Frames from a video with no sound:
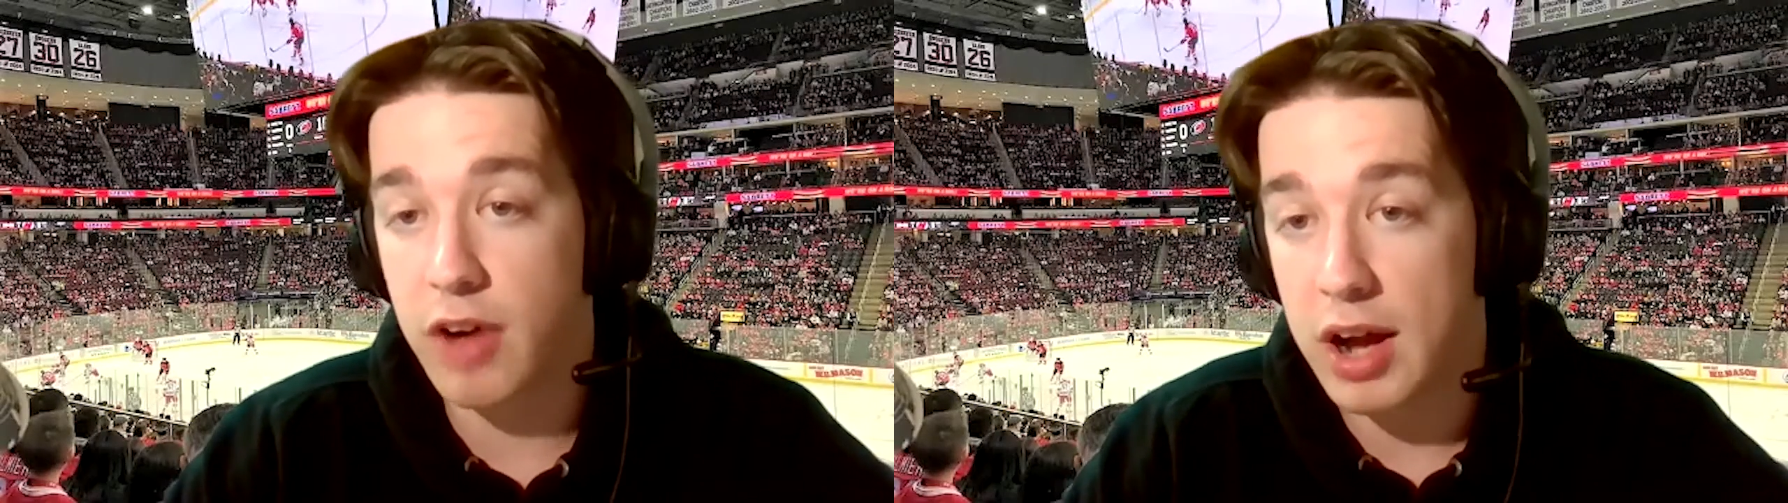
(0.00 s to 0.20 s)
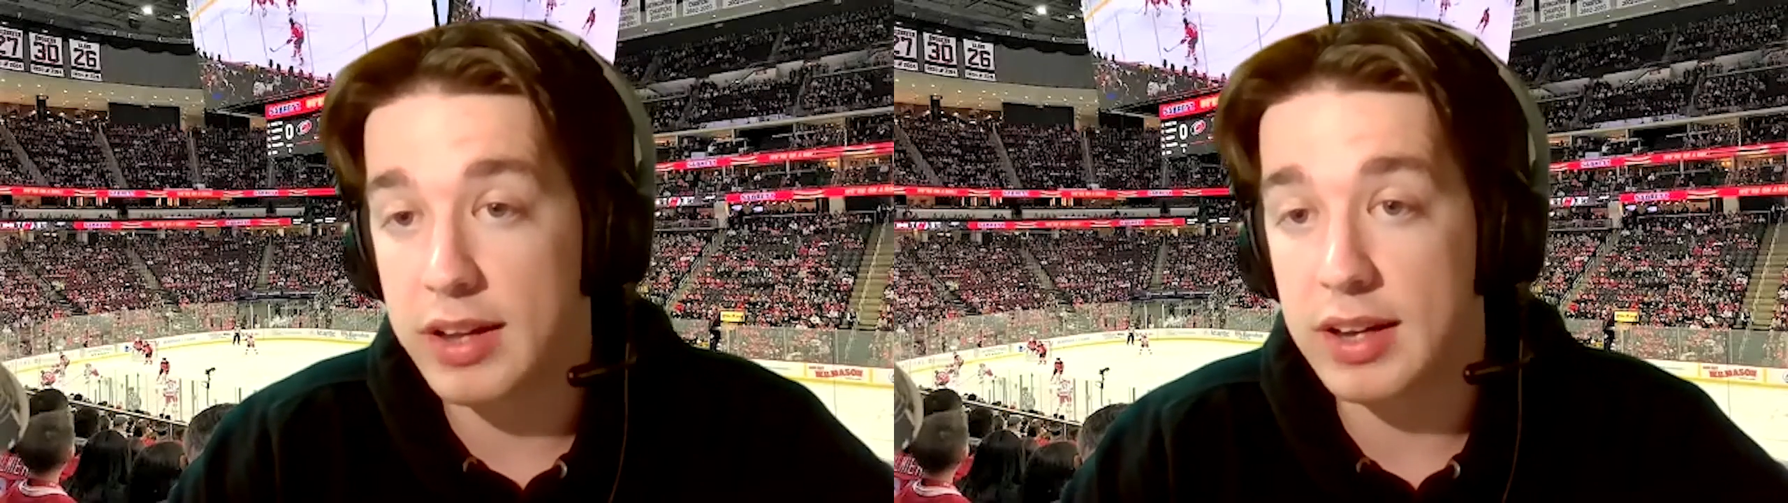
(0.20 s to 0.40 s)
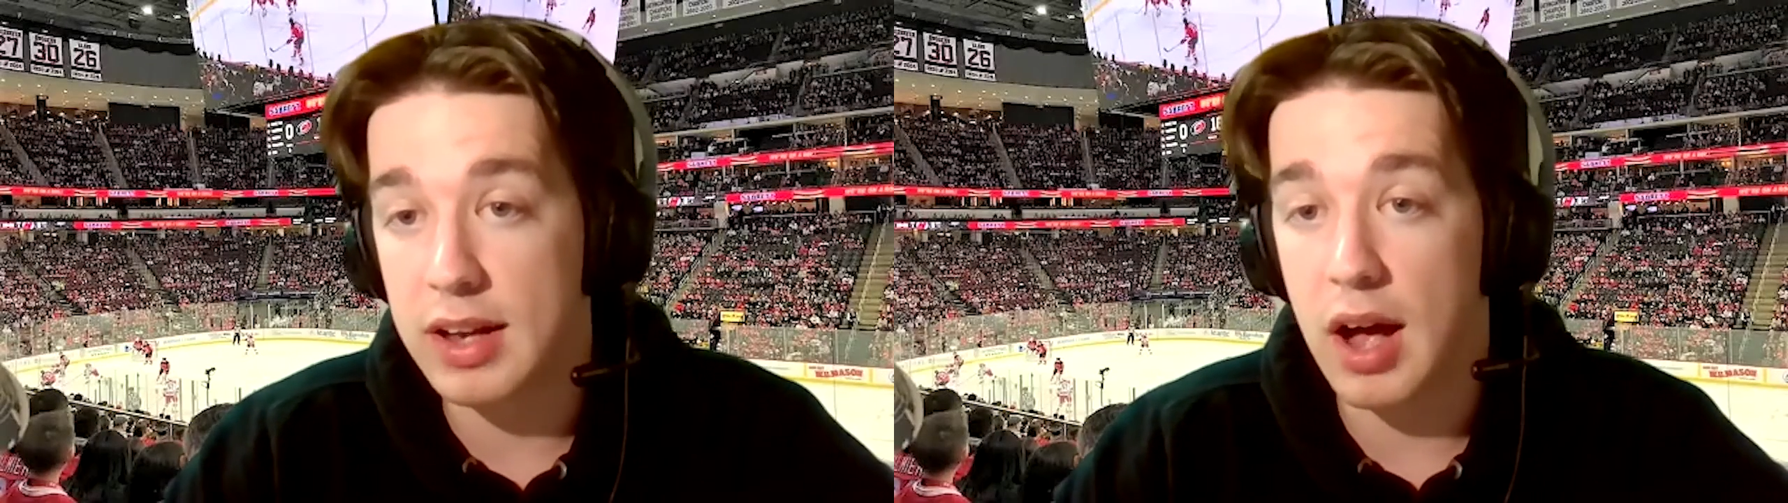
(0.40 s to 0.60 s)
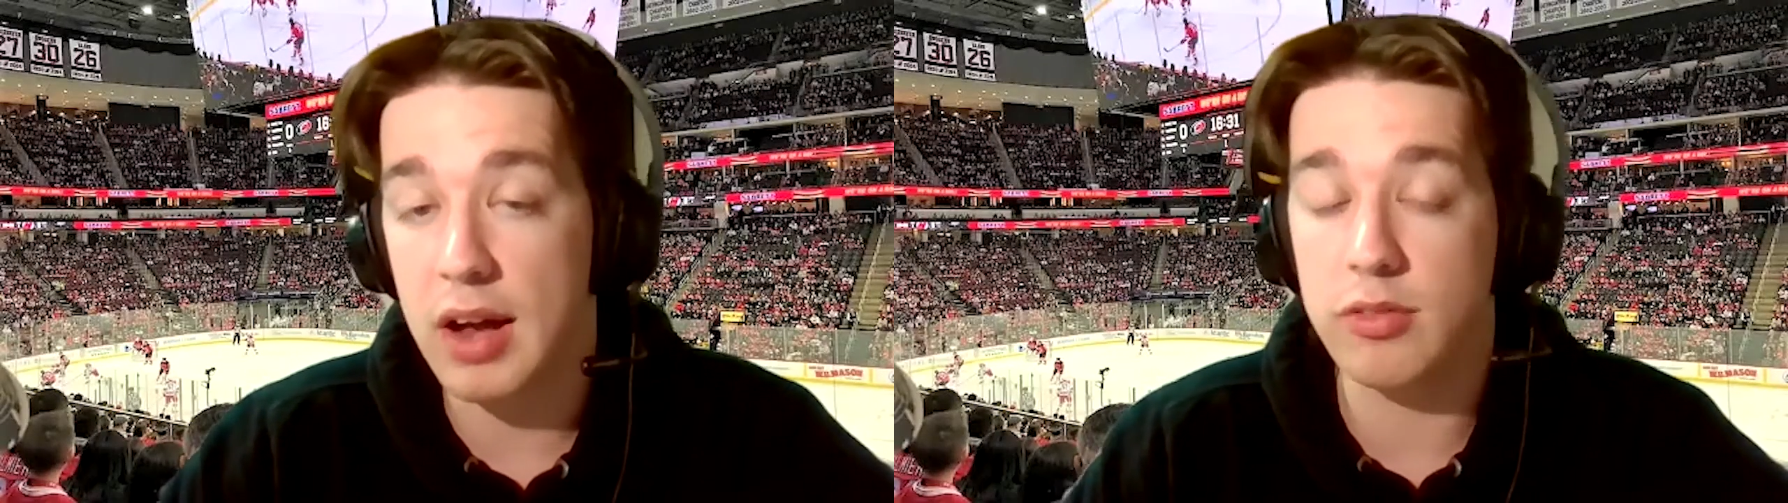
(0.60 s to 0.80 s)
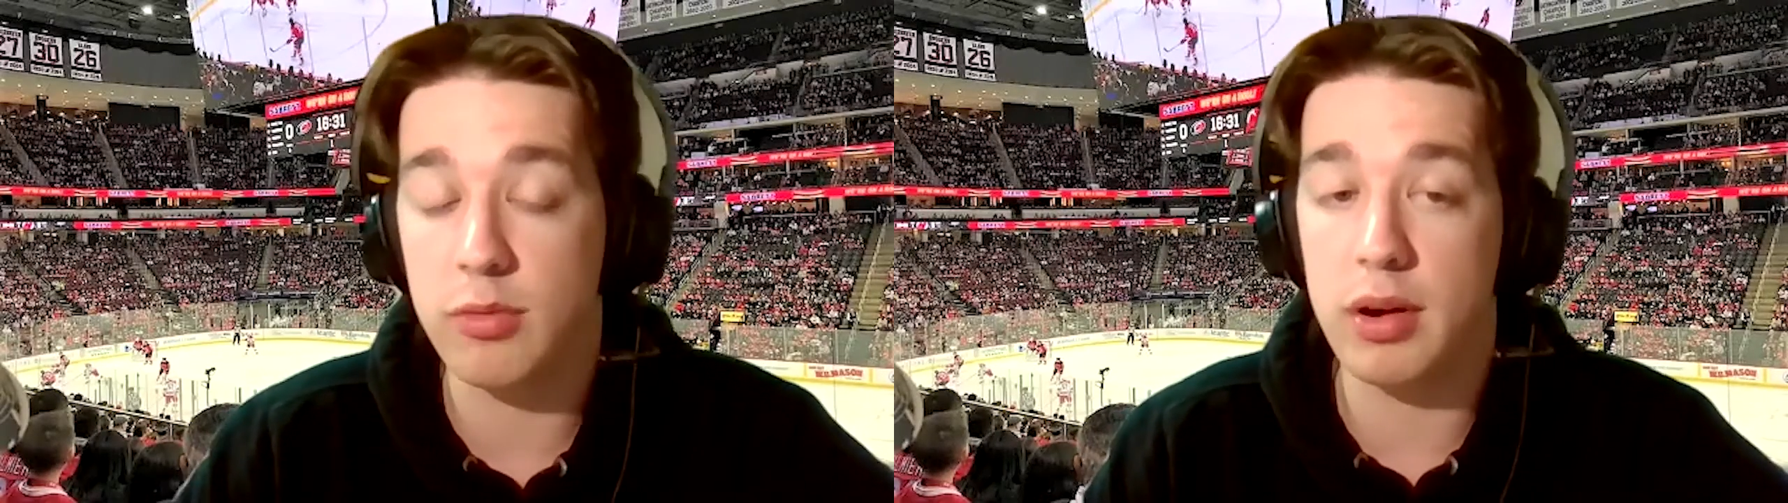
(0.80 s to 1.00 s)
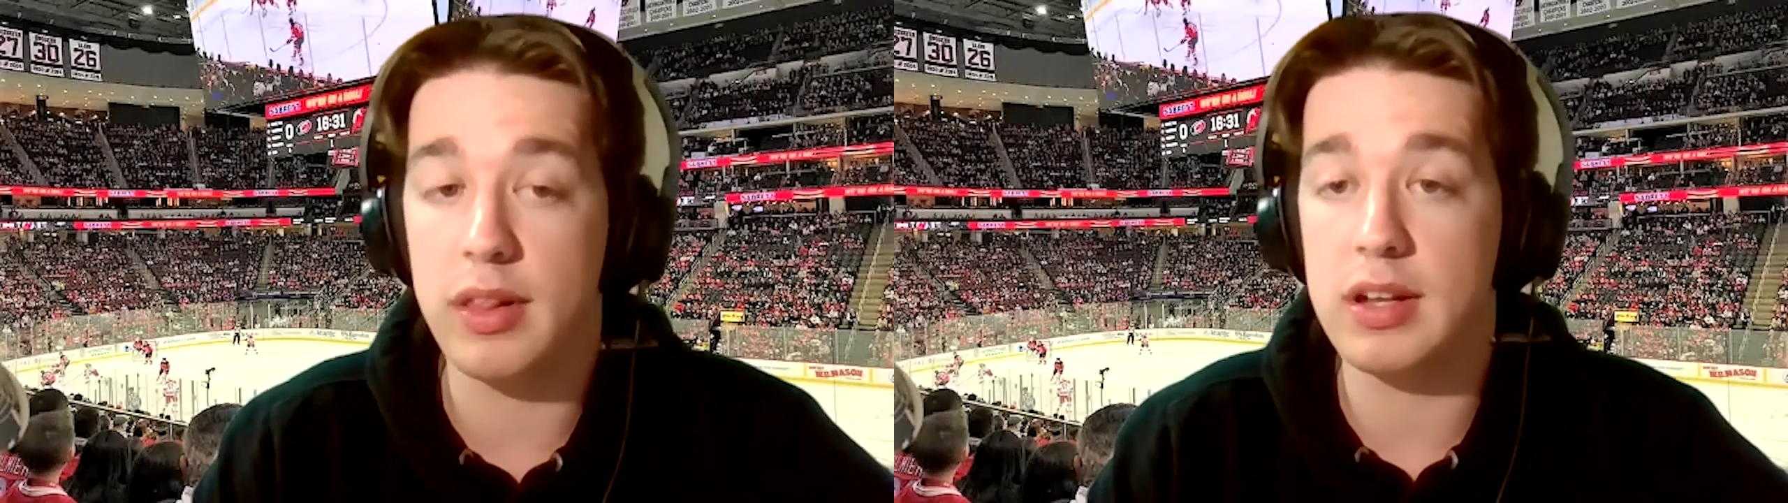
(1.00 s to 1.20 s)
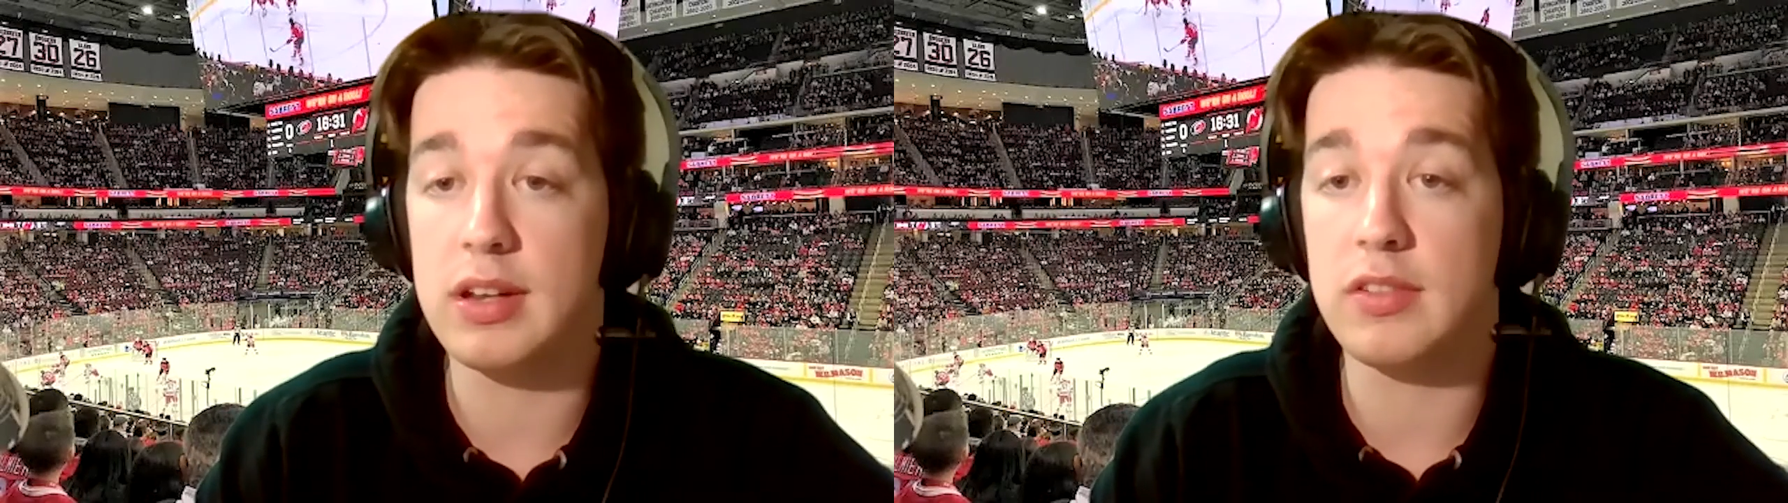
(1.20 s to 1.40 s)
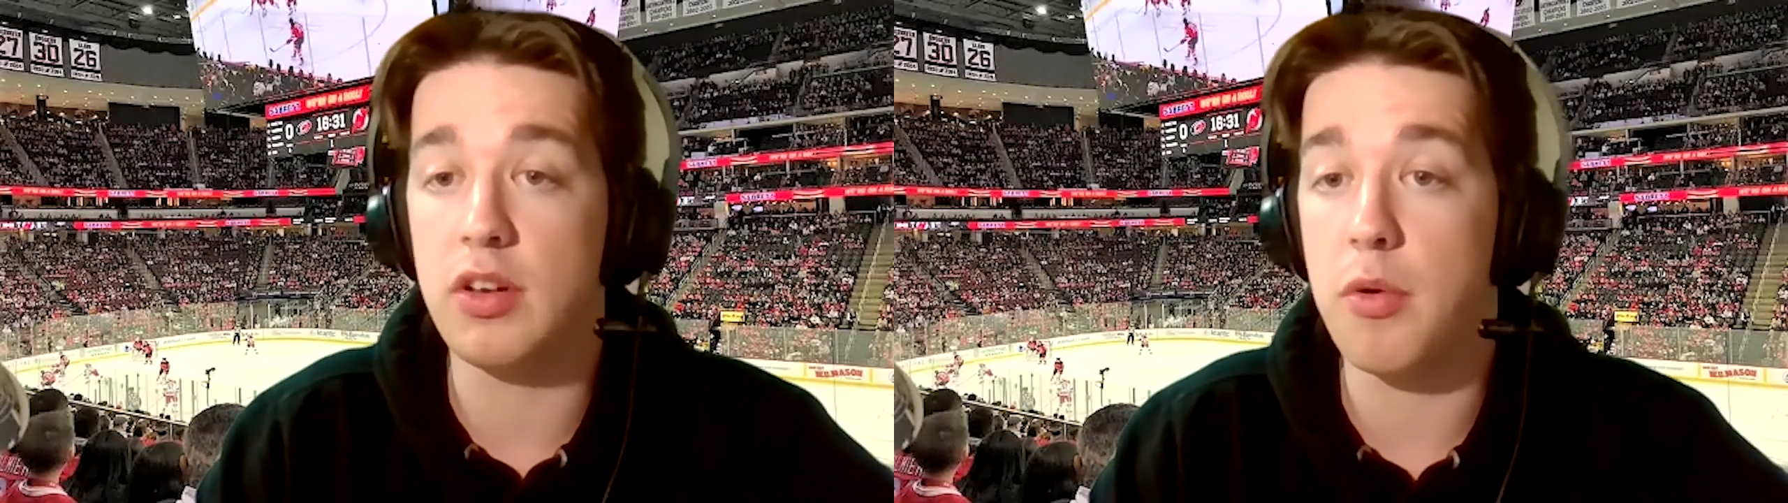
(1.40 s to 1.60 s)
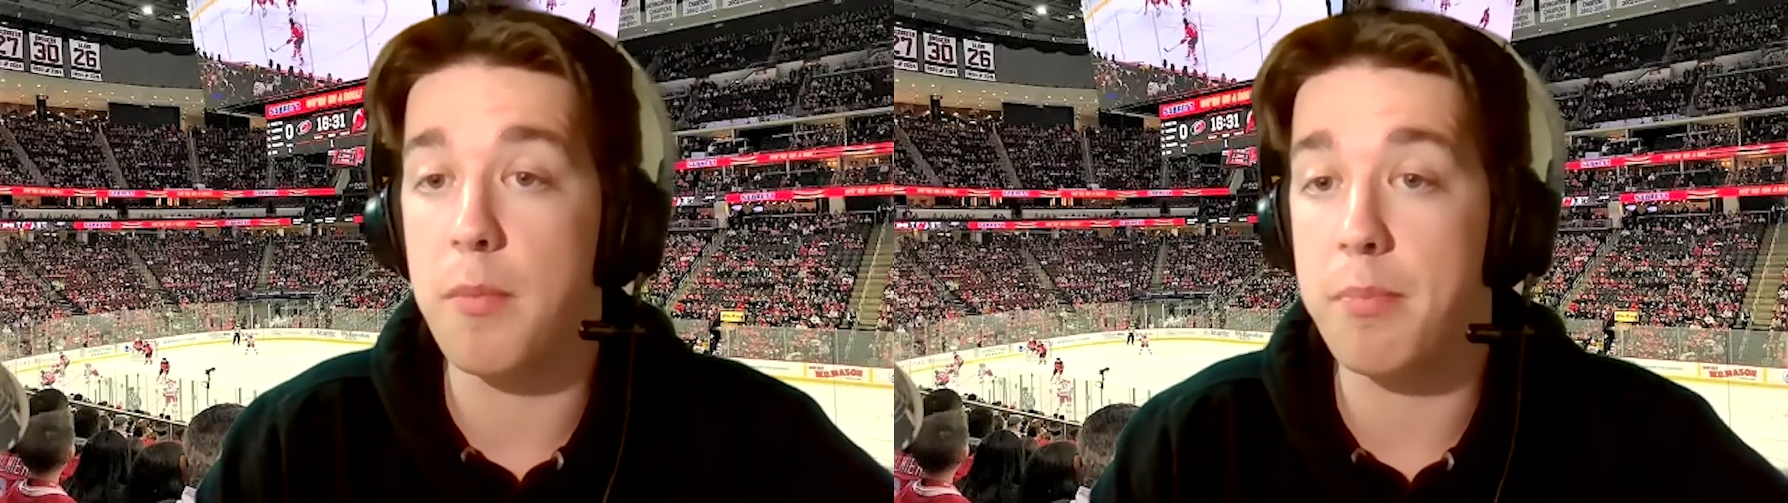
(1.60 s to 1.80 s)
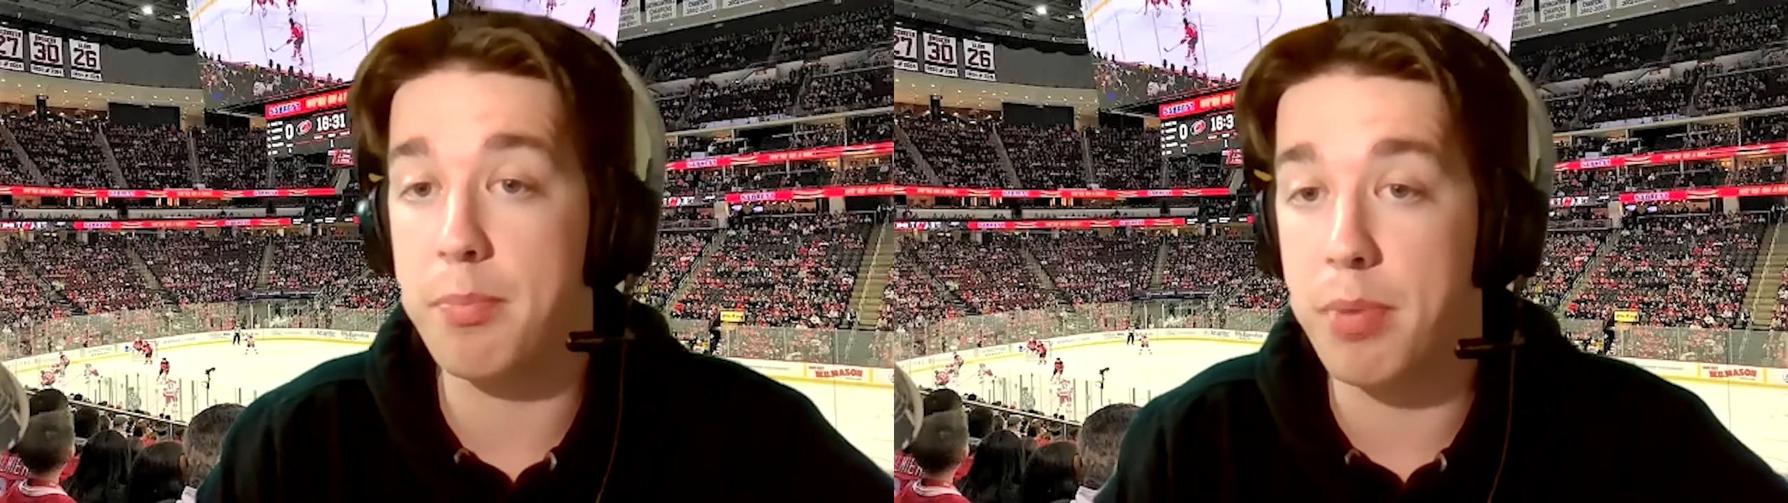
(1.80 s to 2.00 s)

finding guys where they need to,